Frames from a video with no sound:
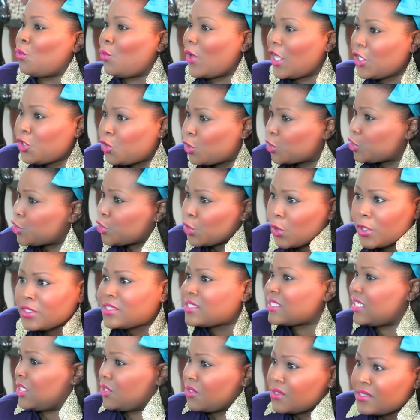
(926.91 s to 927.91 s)
Wear your
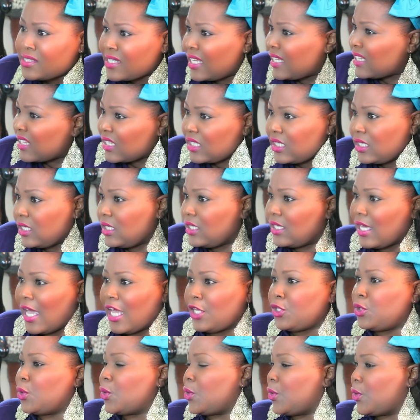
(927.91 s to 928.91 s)
shorts innocently
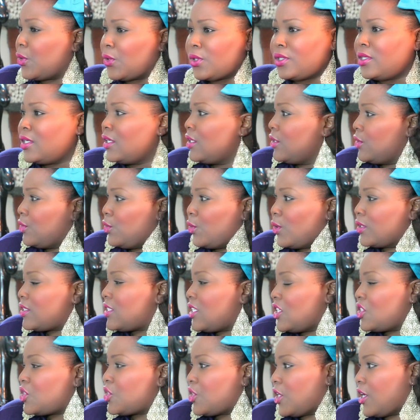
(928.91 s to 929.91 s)
and your
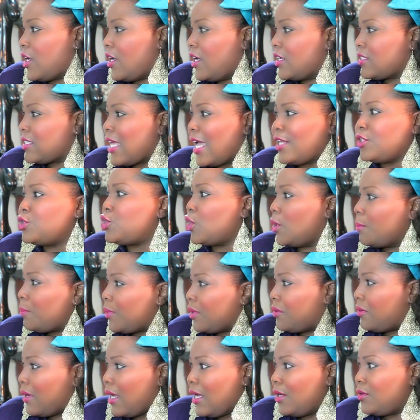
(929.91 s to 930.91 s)
t-shirts and
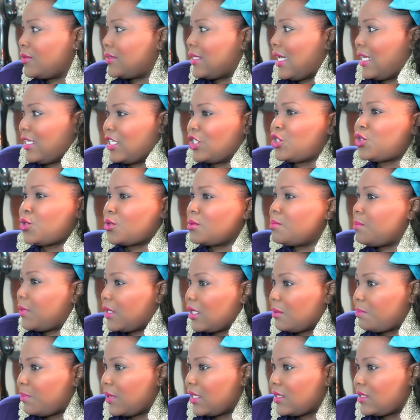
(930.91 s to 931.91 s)
jump around, and it shouldn't
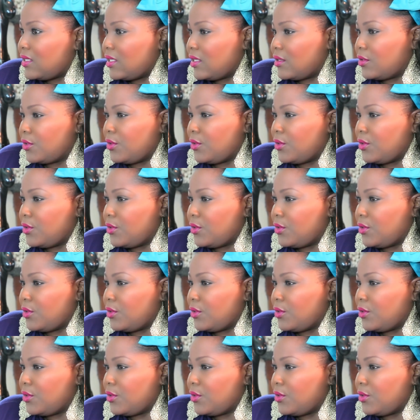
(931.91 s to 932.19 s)
be a big